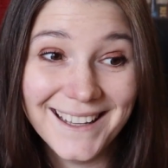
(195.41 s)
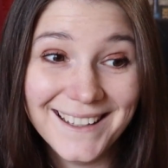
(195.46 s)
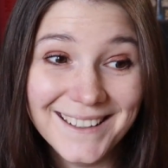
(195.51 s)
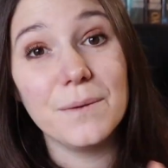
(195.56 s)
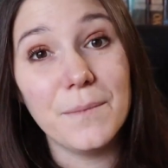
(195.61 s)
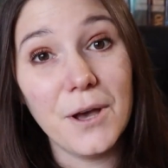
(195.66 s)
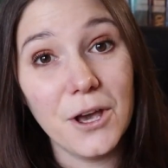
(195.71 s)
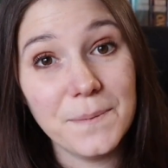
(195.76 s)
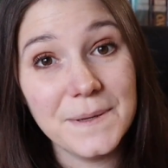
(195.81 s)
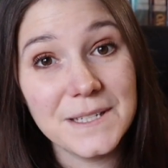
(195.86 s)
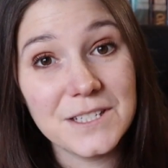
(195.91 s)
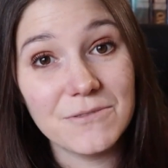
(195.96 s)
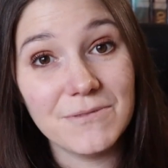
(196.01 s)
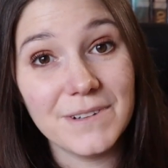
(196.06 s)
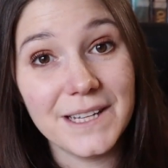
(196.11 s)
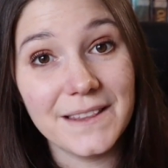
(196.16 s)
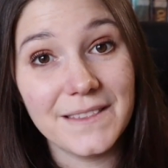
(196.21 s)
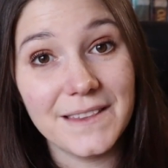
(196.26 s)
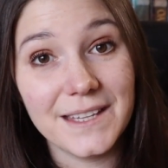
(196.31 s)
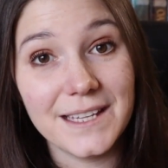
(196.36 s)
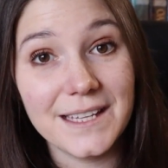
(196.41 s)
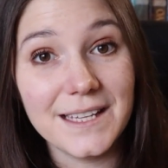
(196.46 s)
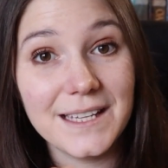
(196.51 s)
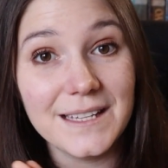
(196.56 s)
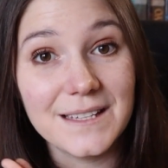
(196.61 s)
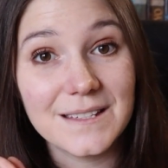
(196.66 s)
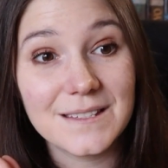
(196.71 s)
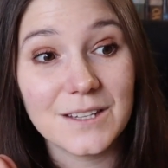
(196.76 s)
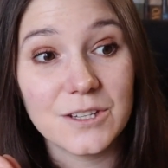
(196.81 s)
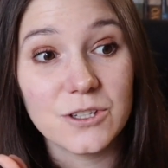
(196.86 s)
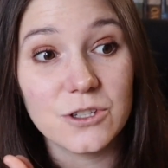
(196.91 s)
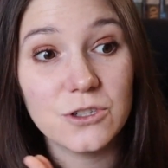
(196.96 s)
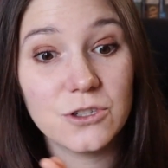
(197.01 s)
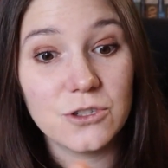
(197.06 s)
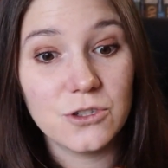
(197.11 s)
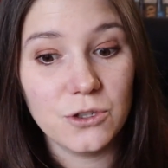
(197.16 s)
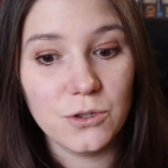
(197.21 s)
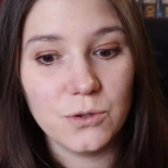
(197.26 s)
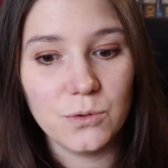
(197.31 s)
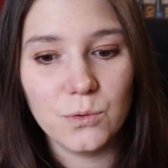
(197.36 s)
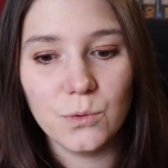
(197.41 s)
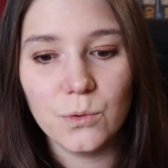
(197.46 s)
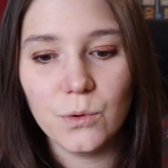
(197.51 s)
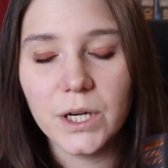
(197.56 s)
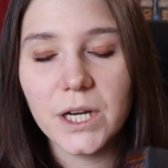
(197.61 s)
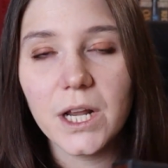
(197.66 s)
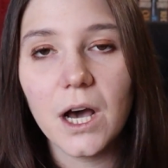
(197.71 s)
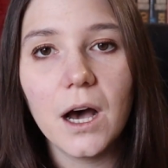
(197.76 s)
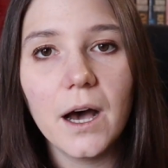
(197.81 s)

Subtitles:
So I'm hoping to read these soon.